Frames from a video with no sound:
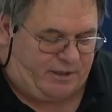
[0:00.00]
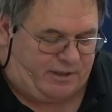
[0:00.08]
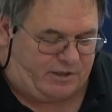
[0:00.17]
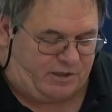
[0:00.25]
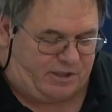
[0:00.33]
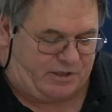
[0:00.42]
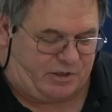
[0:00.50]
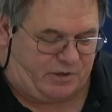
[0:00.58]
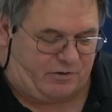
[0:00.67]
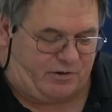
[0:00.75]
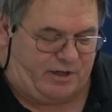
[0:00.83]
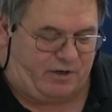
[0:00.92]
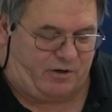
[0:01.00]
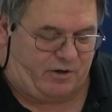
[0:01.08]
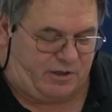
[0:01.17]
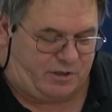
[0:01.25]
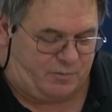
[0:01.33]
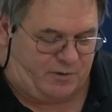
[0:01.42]
sister and her
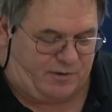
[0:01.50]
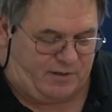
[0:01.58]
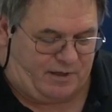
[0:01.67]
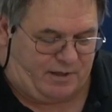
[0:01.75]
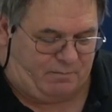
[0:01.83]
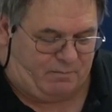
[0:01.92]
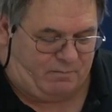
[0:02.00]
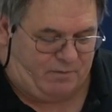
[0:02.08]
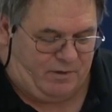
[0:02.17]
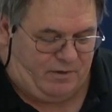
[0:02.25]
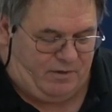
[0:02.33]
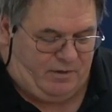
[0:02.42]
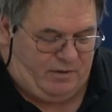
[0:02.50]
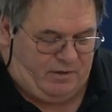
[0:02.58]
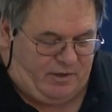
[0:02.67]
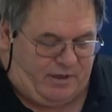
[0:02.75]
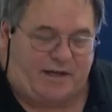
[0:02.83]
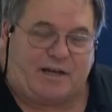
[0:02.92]
husband Tim,
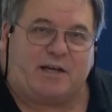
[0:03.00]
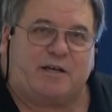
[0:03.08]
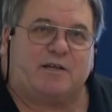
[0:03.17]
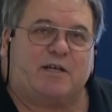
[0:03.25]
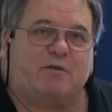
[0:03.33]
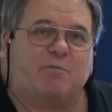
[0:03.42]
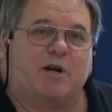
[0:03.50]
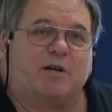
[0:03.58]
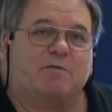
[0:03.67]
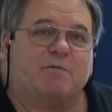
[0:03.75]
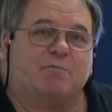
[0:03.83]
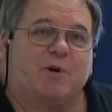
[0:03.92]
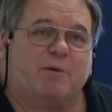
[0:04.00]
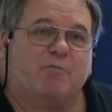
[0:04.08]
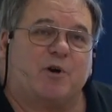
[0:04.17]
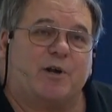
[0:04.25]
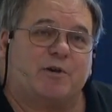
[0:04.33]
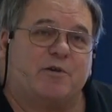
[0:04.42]
Andy, my
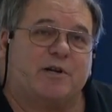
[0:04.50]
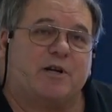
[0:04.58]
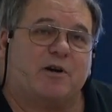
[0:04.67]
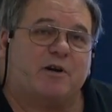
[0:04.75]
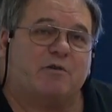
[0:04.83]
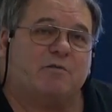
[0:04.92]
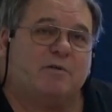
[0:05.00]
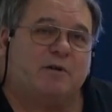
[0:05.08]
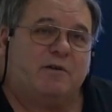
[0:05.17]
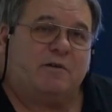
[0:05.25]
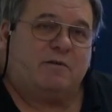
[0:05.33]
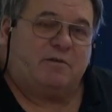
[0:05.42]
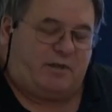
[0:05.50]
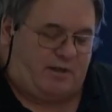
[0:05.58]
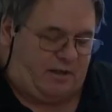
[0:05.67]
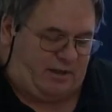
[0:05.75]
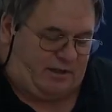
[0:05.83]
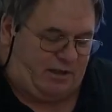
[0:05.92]
brother and
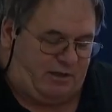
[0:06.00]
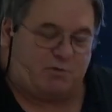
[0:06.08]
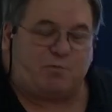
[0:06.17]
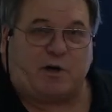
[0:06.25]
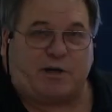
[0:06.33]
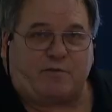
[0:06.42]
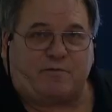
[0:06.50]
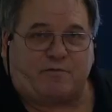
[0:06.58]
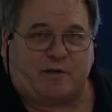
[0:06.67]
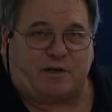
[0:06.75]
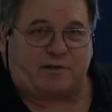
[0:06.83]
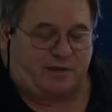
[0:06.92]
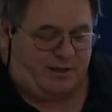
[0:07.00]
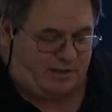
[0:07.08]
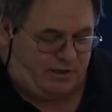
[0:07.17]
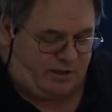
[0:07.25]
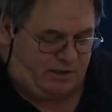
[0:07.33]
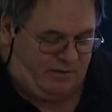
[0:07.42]
his wife
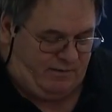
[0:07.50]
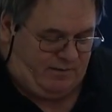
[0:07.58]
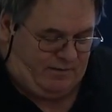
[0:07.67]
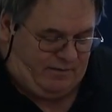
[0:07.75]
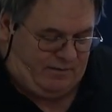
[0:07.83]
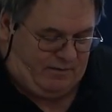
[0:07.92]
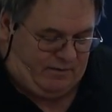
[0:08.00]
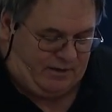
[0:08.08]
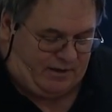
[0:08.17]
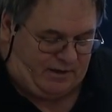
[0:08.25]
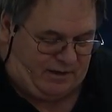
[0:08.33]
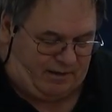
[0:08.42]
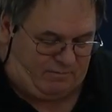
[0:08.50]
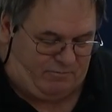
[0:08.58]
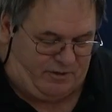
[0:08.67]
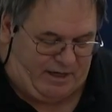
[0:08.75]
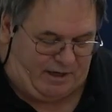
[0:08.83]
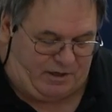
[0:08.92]
Liz,
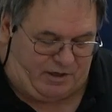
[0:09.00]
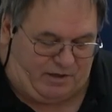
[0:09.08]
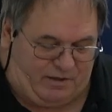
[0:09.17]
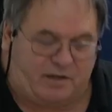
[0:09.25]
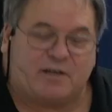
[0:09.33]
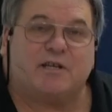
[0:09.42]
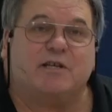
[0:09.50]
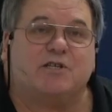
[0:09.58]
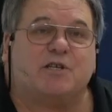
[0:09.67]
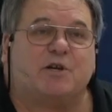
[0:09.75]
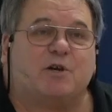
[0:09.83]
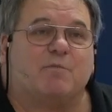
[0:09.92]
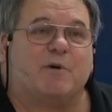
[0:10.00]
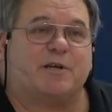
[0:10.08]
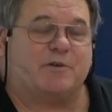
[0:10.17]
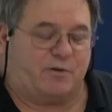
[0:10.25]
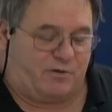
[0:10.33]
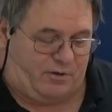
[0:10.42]
Dana is here, my
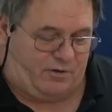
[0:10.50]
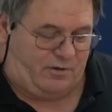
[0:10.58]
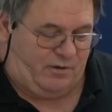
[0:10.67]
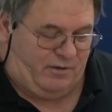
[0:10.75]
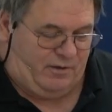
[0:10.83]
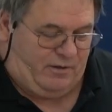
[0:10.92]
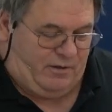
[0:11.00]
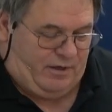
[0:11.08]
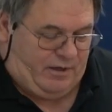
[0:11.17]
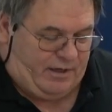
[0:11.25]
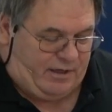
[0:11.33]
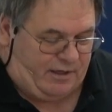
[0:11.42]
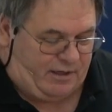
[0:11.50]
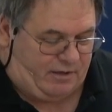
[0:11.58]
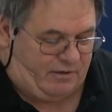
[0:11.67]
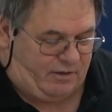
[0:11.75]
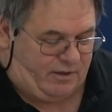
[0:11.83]
daughter, and